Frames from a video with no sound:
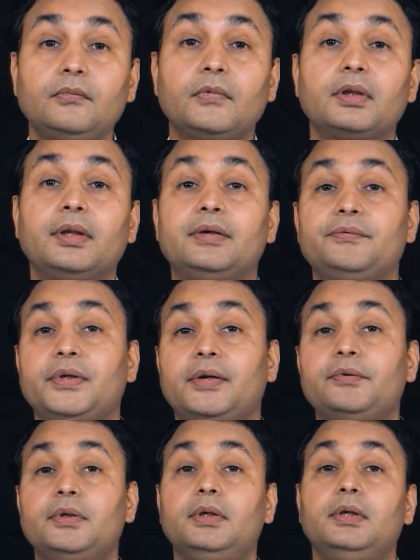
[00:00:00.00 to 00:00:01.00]
that we have.
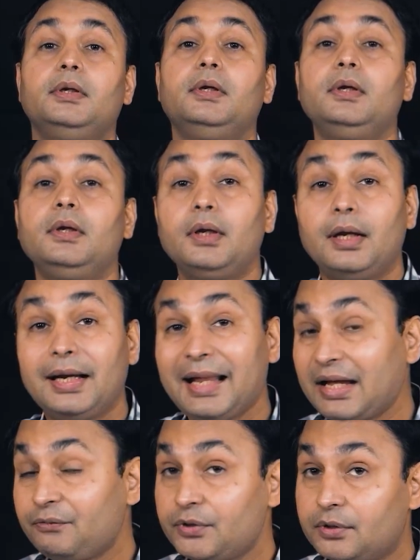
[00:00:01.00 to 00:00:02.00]

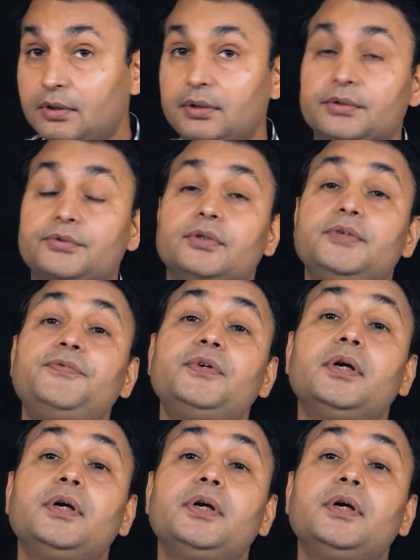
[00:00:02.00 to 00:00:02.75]
Language learner. So if you are